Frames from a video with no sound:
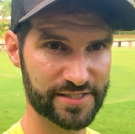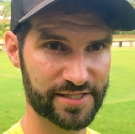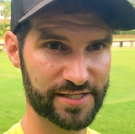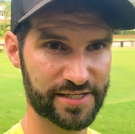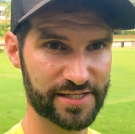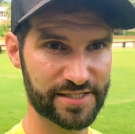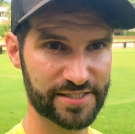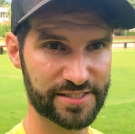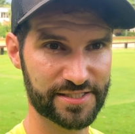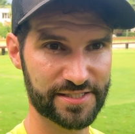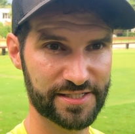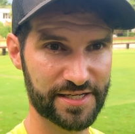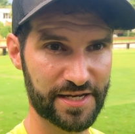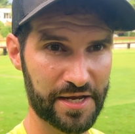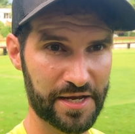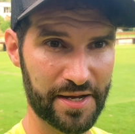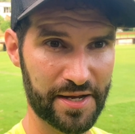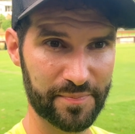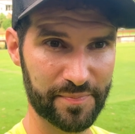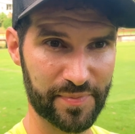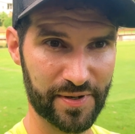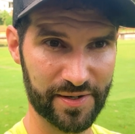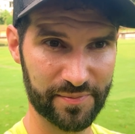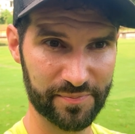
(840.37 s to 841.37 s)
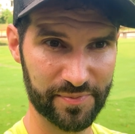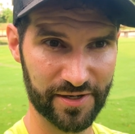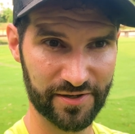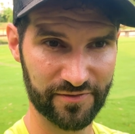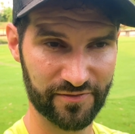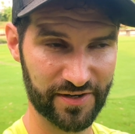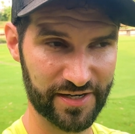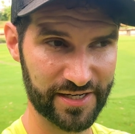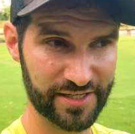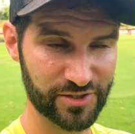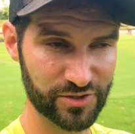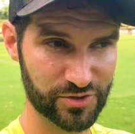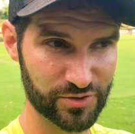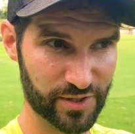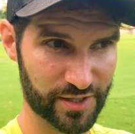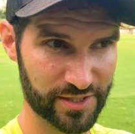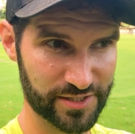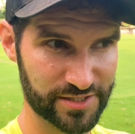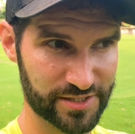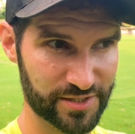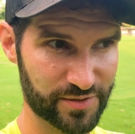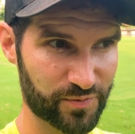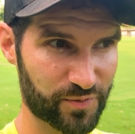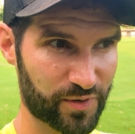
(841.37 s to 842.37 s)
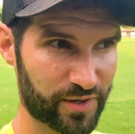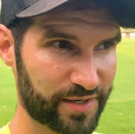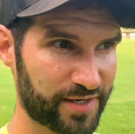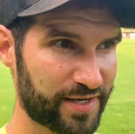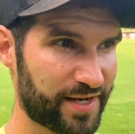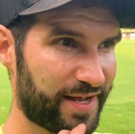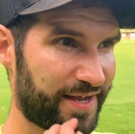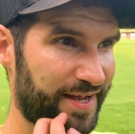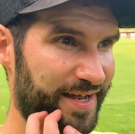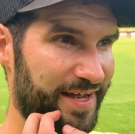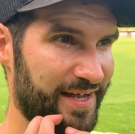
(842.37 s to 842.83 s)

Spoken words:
and it's been a bit of an interesting one.